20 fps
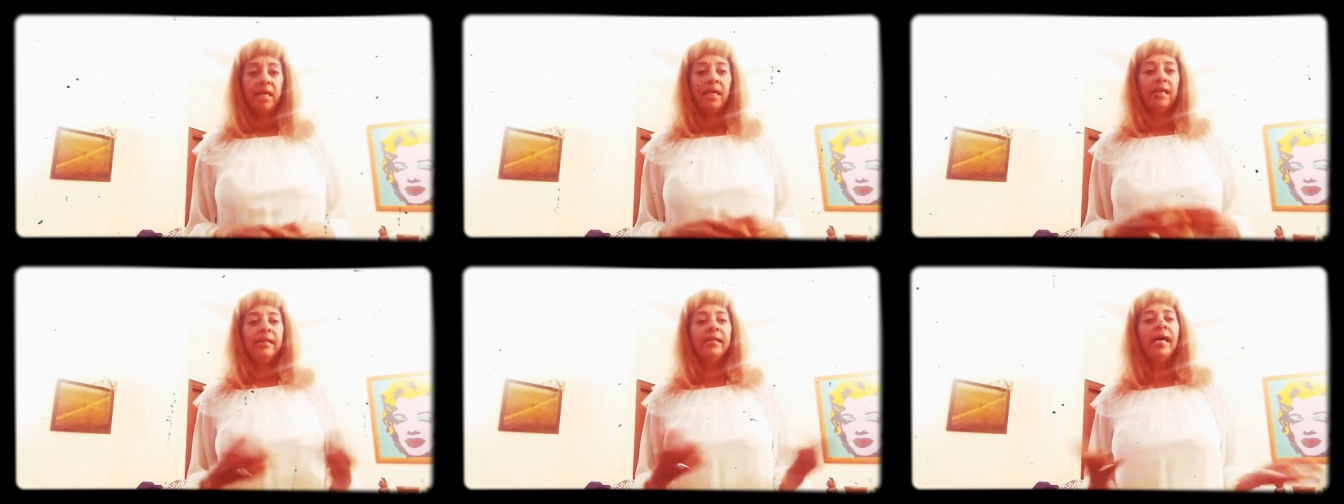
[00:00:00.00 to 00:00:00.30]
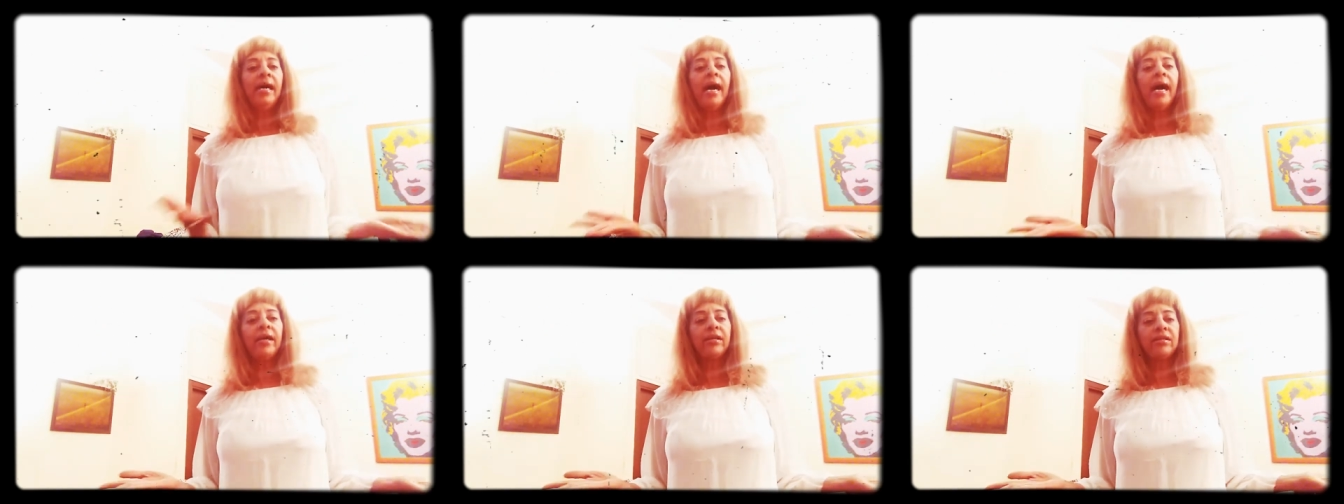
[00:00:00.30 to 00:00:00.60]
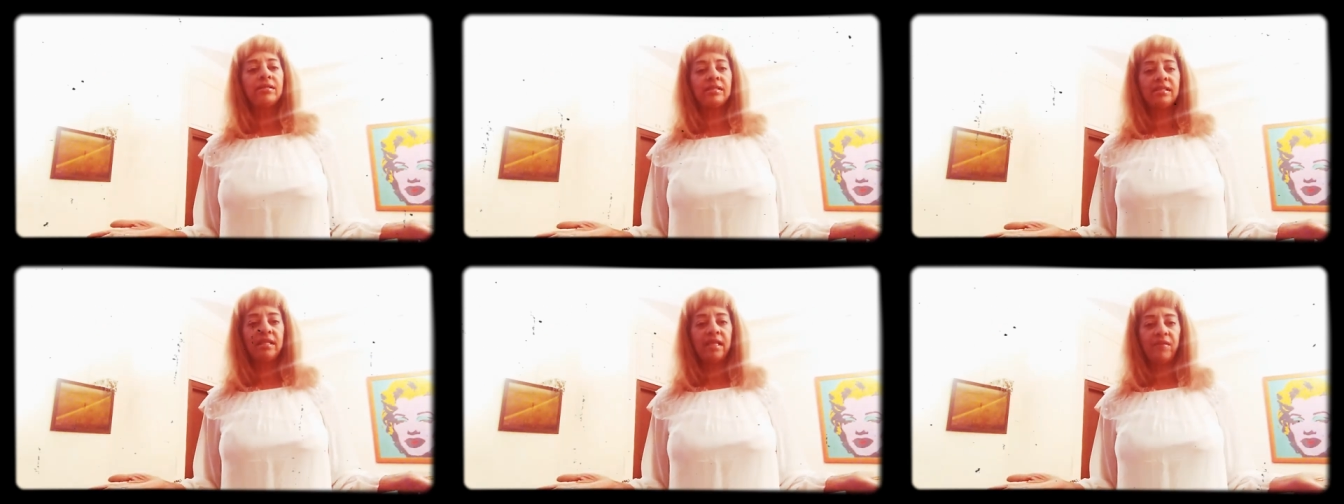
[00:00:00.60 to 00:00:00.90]
Now how to
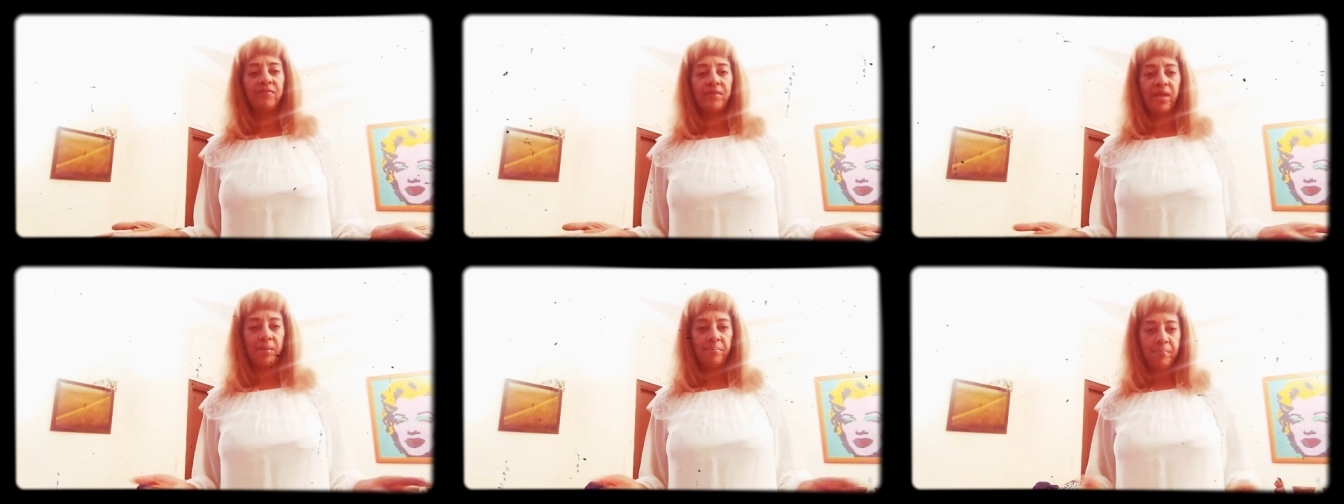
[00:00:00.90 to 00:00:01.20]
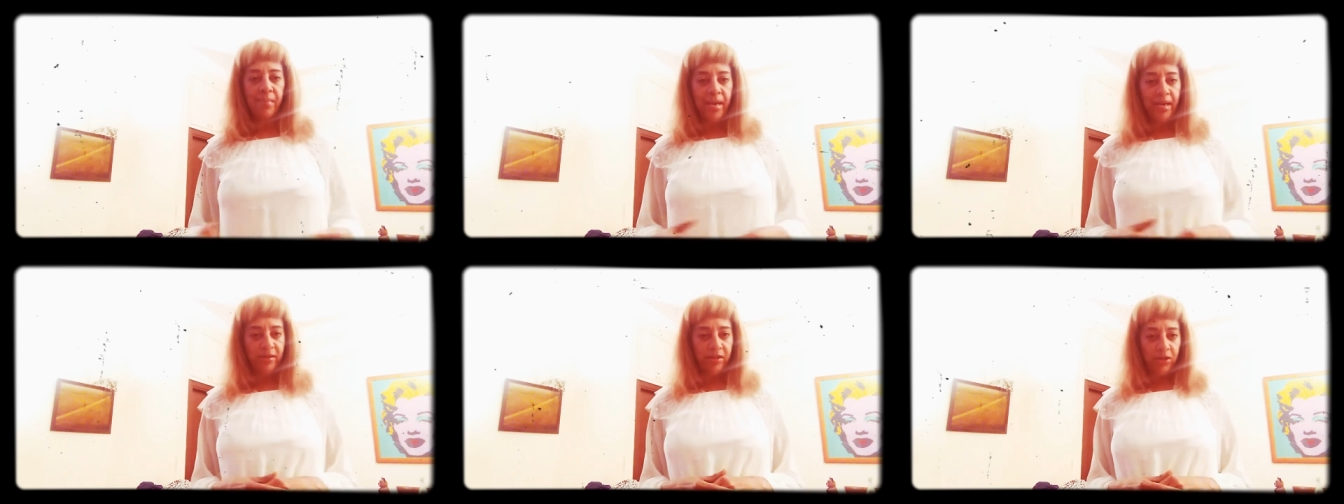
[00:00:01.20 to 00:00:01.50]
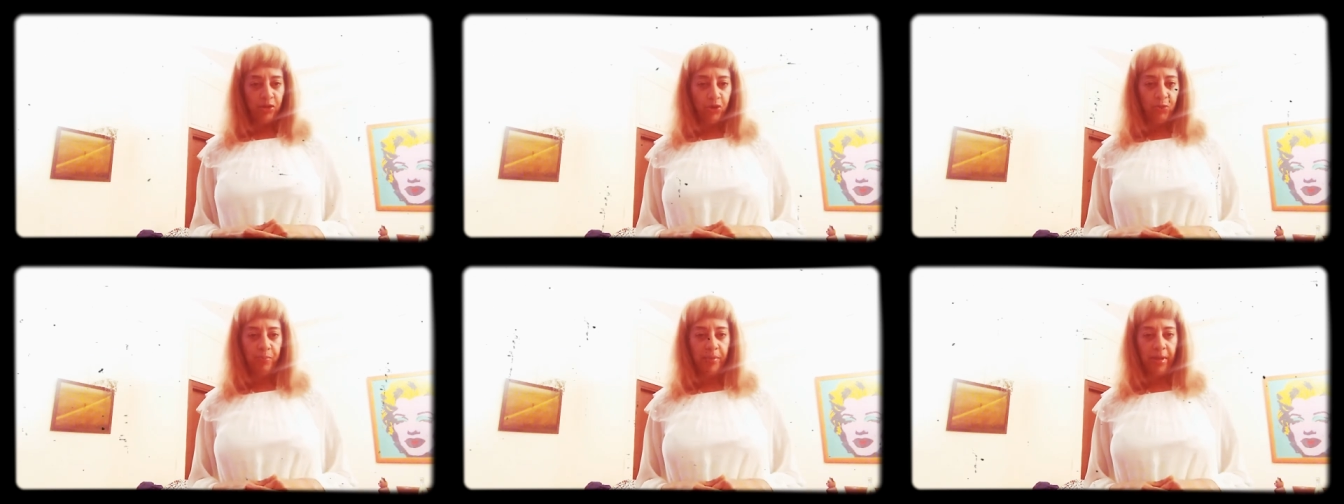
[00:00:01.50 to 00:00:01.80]
see if that man
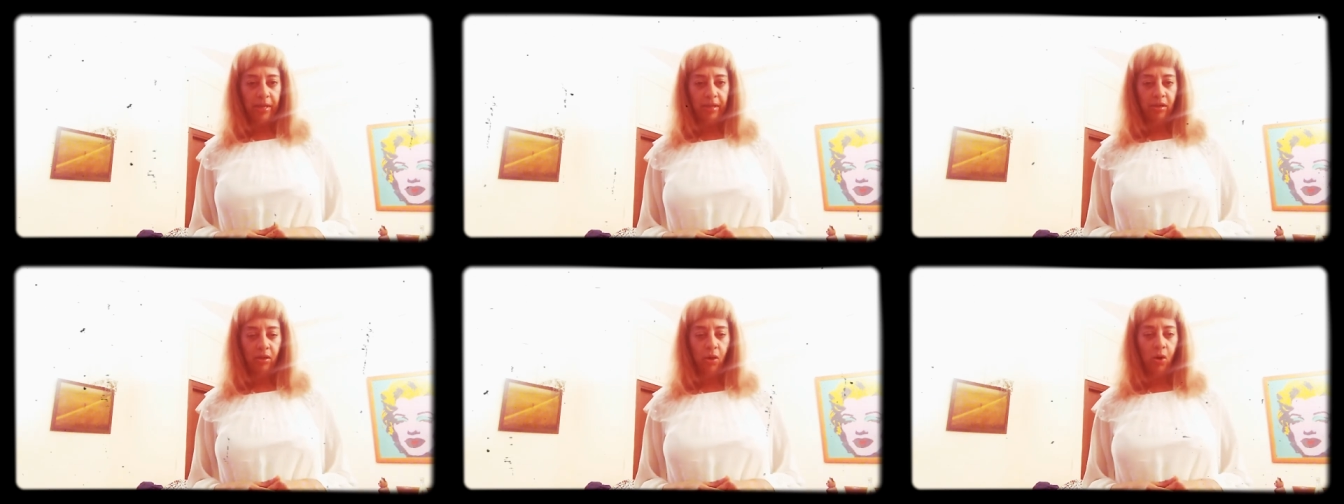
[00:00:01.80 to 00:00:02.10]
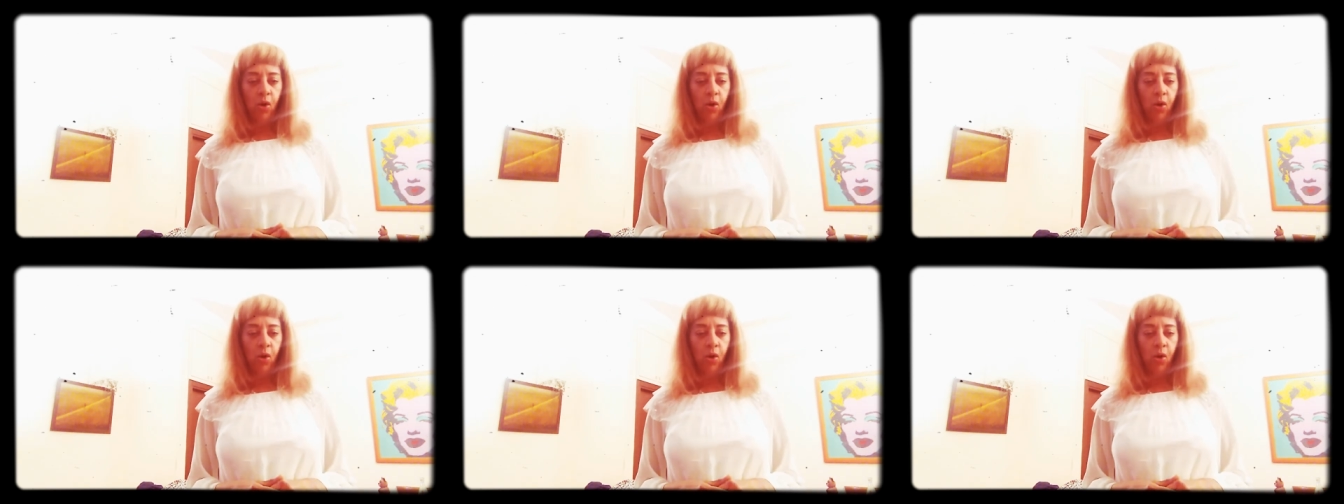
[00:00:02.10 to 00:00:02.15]
that you met